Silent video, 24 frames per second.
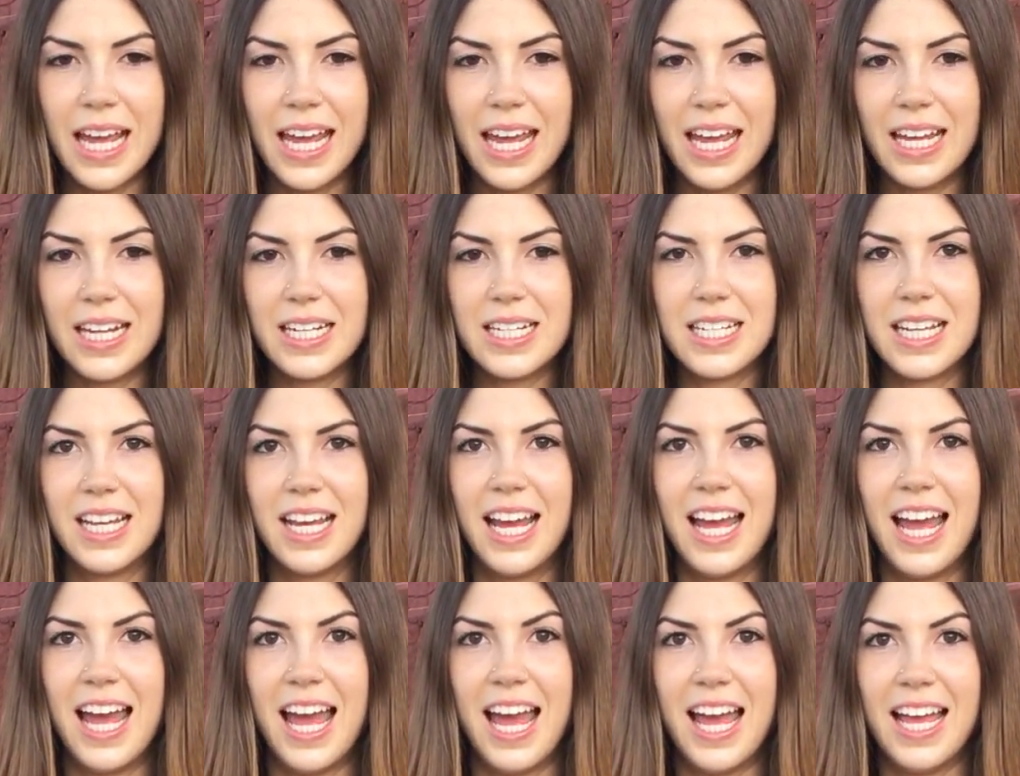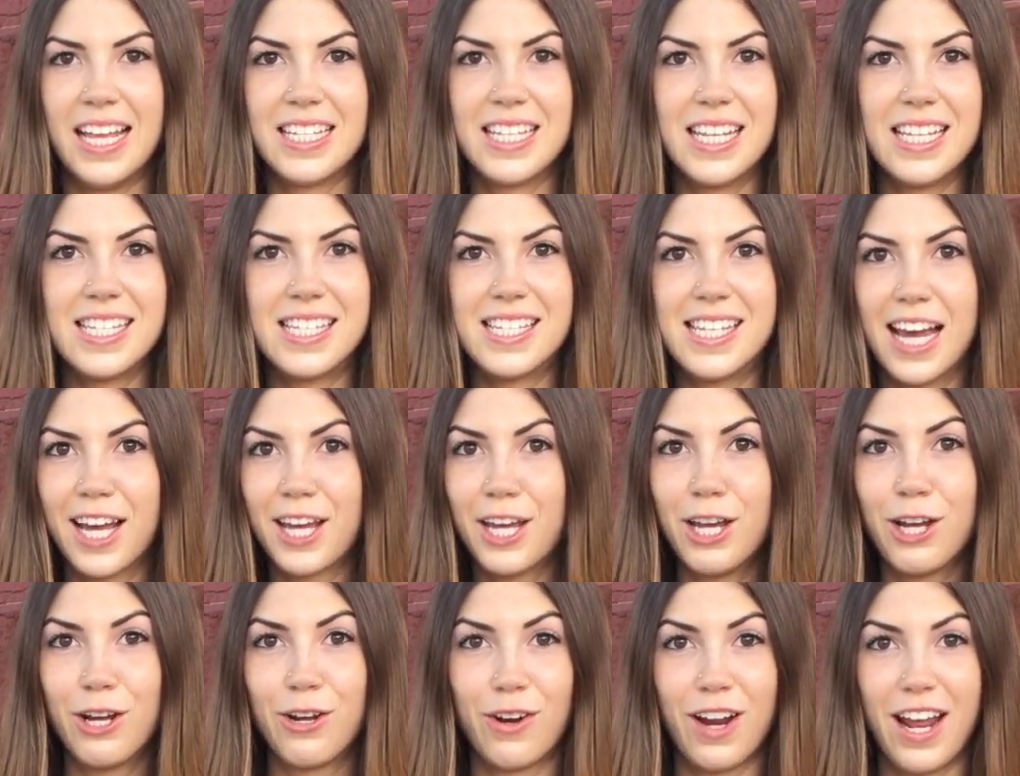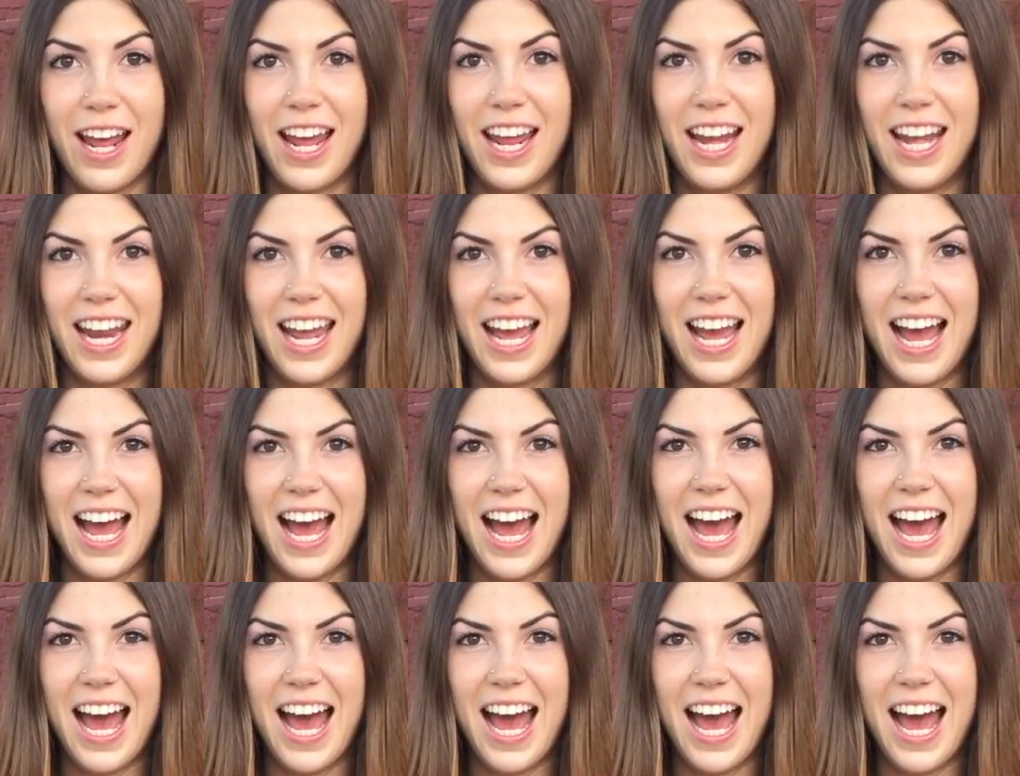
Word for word: And since second grade,